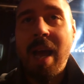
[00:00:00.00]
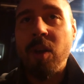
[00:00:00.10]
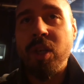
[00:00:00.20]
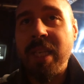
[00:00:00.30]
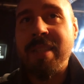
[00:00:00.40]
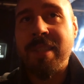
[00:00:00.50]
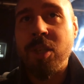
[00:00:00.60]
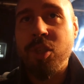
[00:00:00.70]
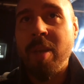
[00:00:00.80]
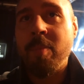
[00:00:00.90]
how good he is in
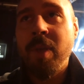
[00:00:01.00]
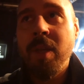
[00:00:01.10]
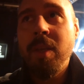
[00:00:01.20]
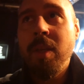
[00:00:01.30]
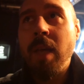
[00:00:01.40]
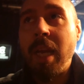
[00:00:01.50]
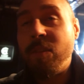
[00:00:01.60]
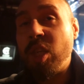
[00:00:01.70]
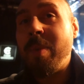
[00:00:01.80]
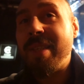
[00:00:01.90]
the gym. And
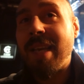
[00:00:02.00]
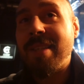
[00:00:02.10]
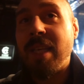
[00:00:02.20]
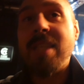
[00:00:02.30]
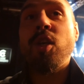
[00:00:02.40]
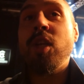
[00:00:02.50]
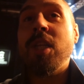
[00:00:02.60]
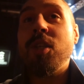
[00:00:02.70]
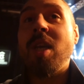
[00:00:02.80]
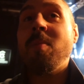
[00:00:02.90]
if Jimmy says that he's good in
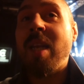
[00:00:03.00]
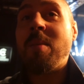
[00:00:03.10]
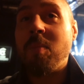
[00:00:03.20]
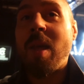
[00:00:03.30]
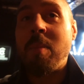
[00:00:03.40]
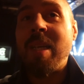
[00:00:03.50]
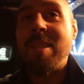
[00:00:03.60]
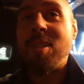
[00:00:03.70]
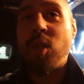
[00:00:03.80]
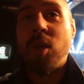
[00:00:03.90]
the gym, then that
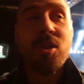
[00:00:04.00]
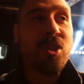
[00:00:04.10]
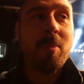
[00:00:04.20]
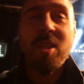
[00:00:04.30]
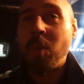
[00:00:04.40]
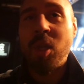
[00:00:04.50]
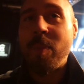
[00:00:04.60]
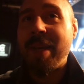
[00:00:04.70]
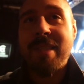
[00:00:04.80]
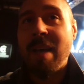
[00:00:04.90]
means he's good, because Jimmy's one of the
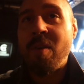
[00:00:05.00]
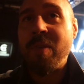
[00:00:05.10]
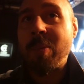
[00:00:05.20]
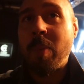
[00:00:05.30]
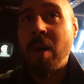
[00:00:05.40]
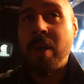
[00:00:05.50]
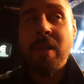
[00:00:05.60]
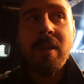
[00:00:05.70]
best I've ever sparred.